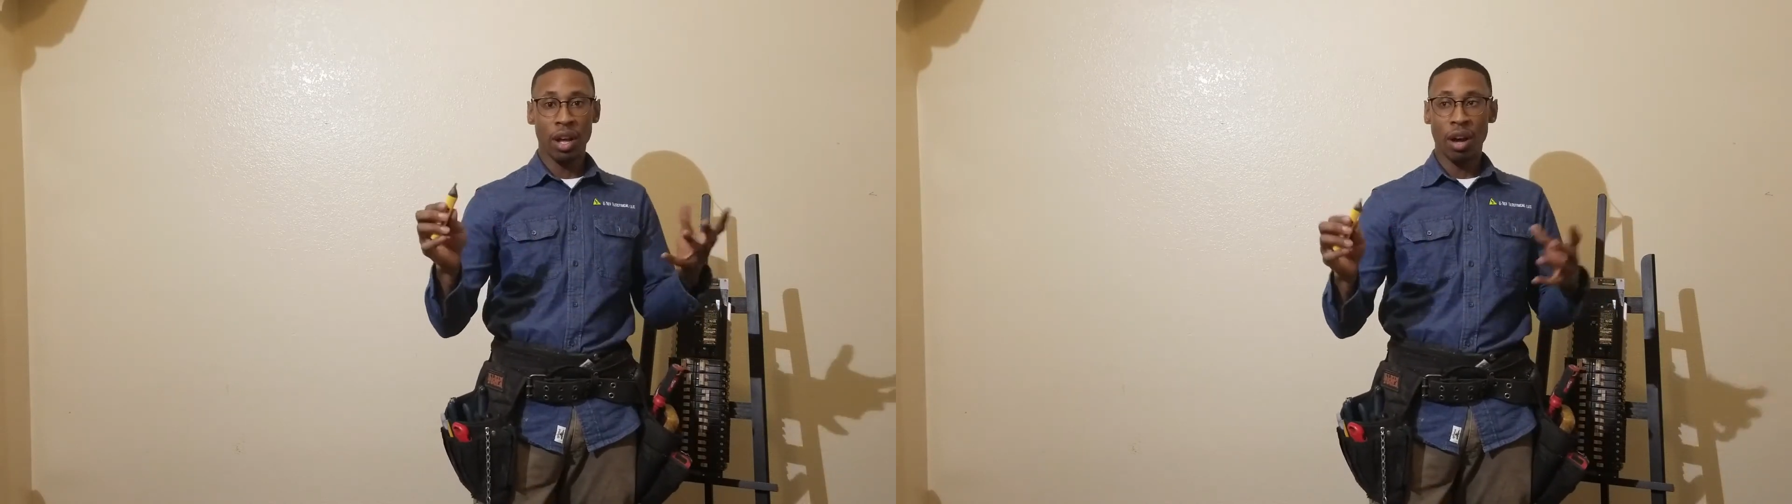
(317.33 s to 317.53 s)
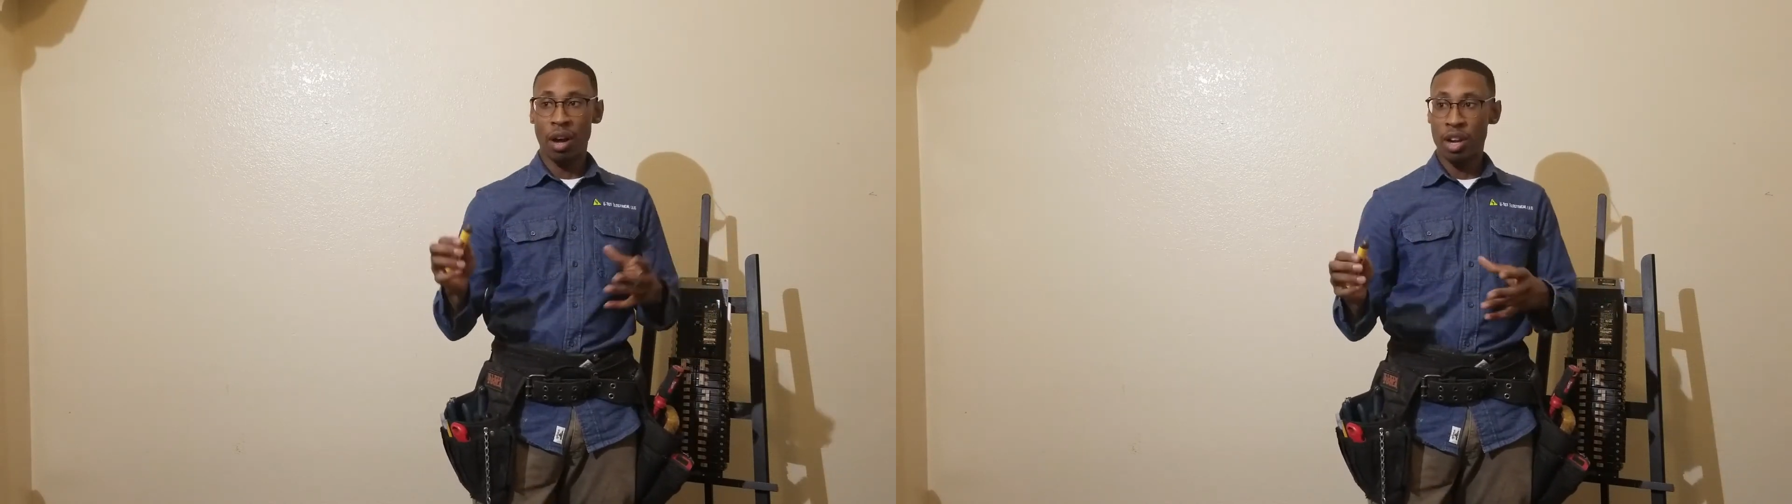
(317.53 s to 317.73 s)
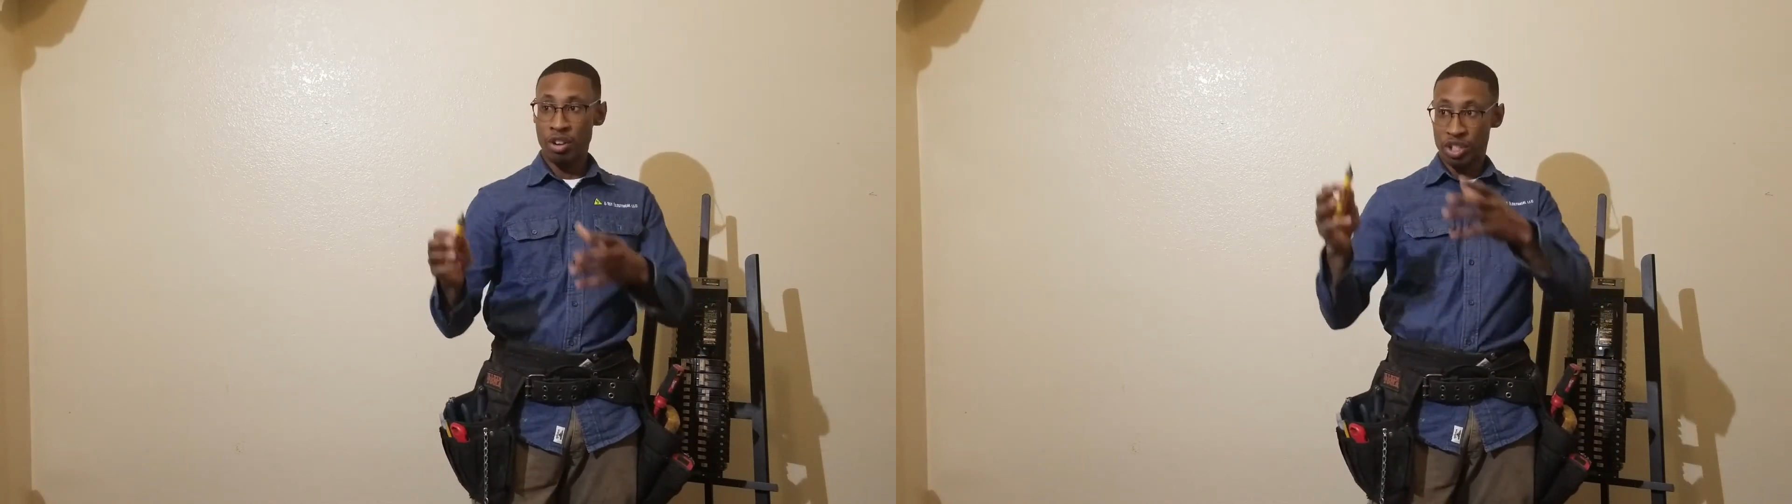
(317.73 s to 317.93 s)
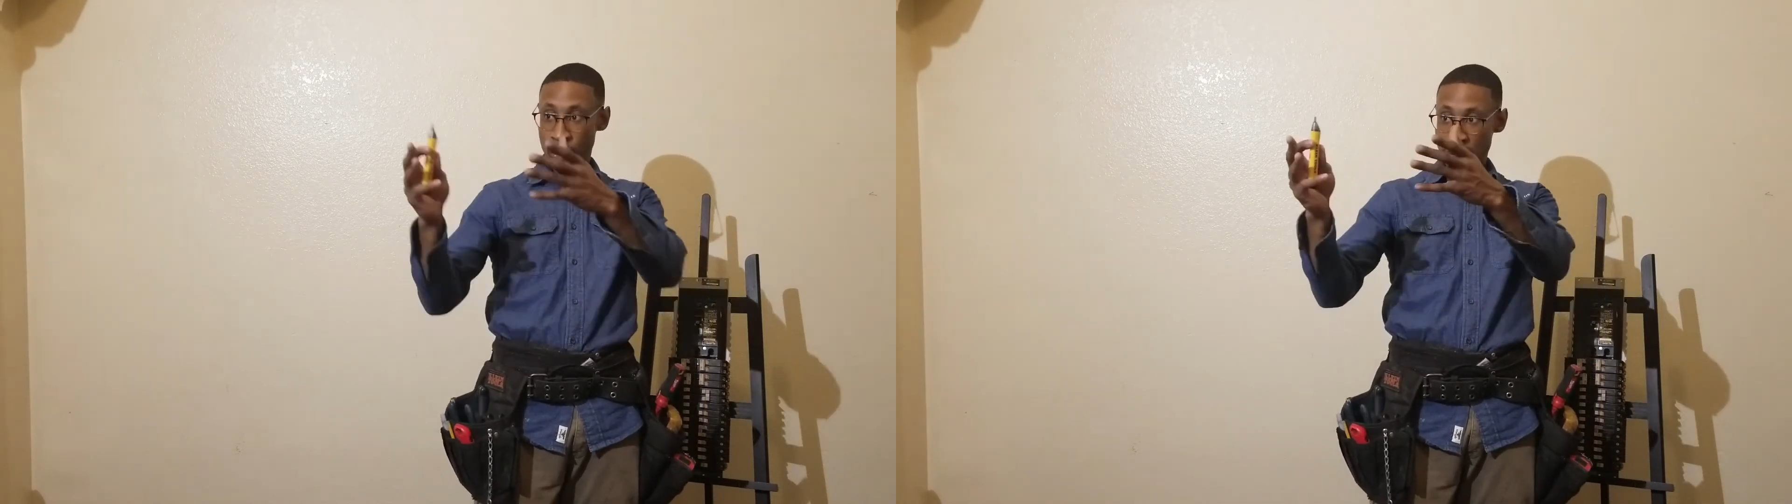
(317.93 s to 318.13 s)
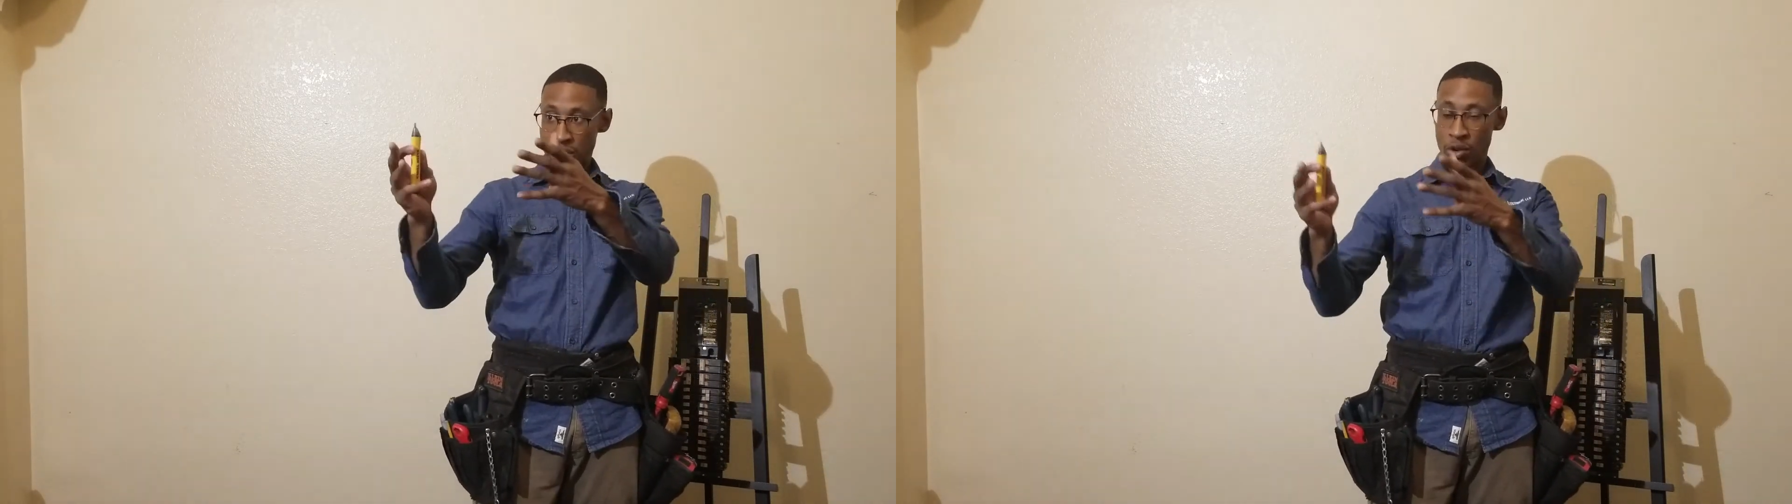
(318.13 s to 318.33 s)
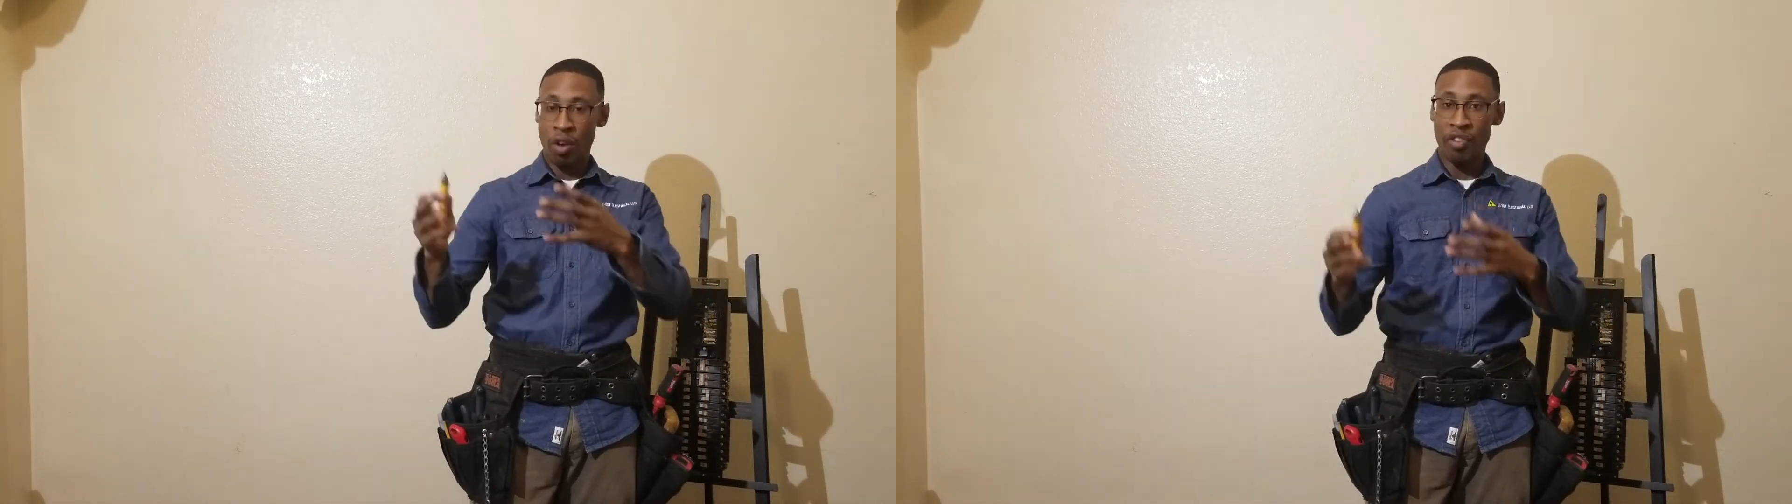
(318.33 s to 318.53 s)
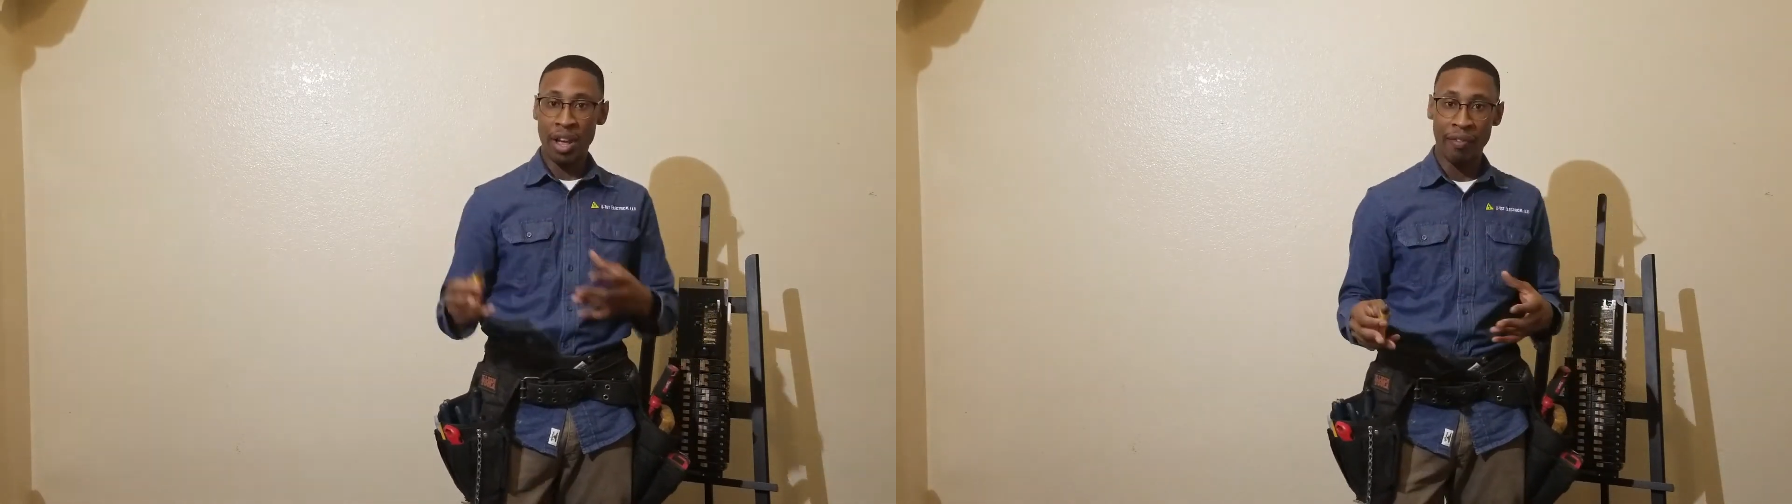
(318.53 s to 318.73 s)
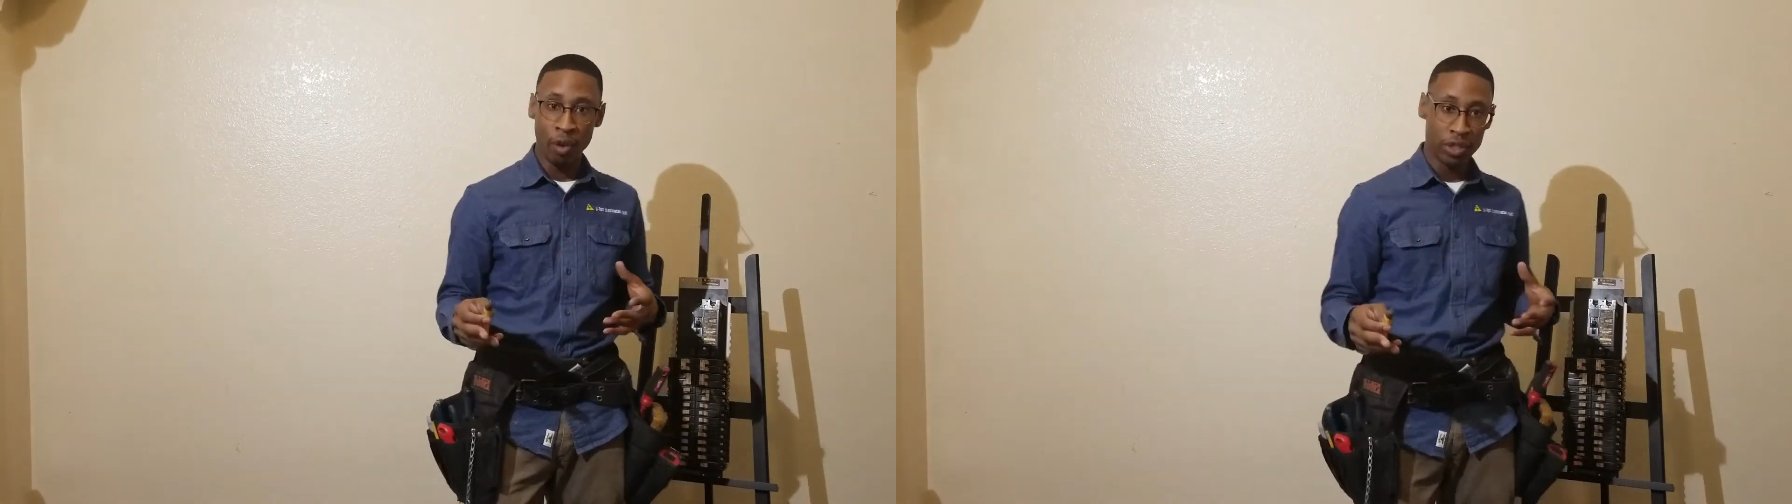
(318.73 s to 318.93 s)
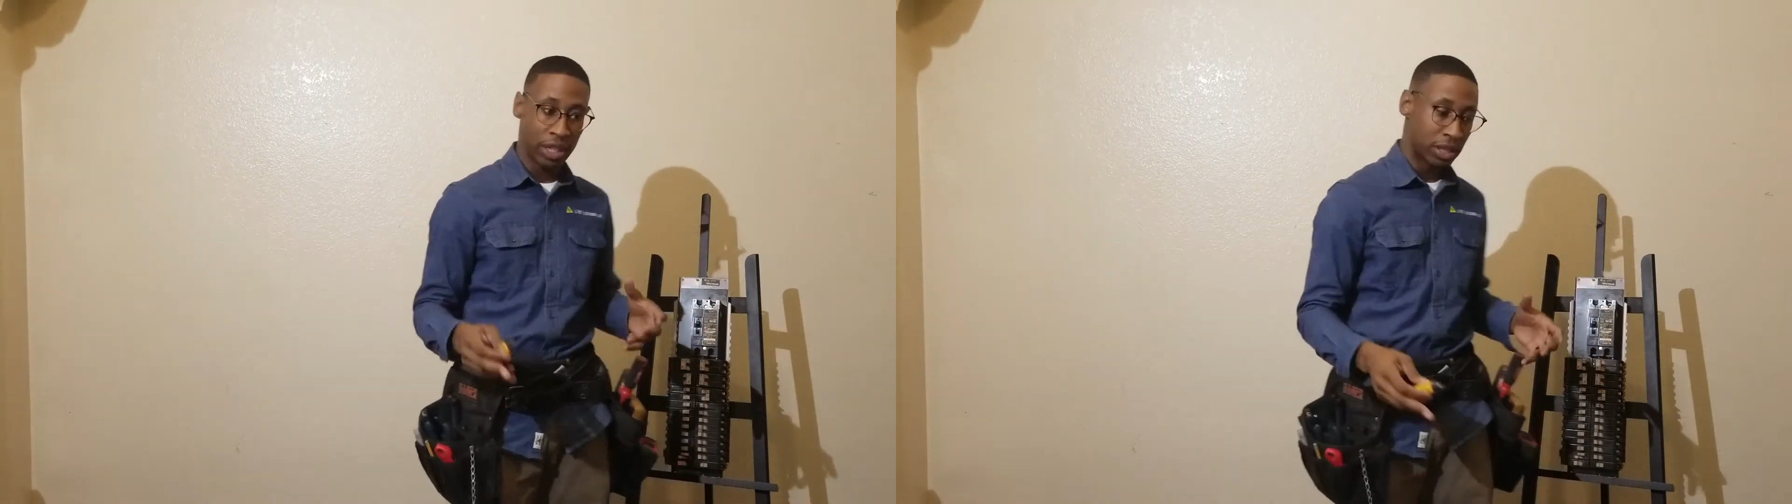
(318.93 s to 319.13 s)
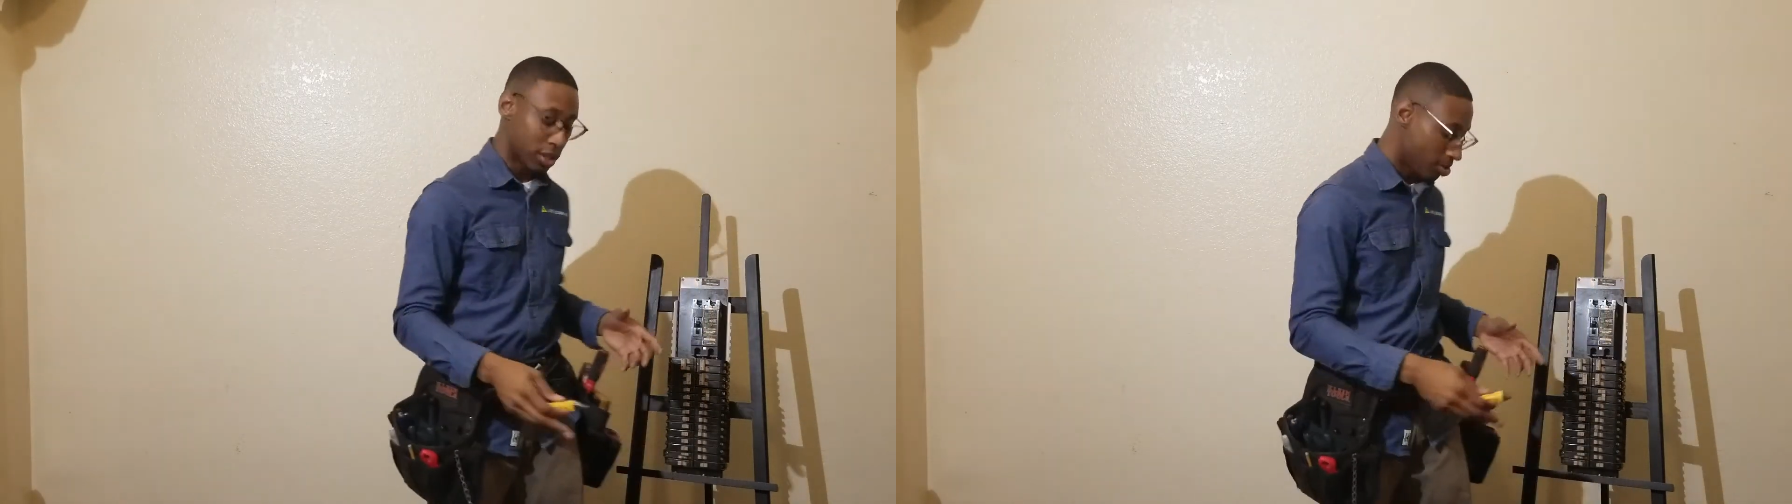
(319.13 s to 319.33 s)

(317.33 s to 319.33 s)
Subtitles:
on your switch, or if you have voltage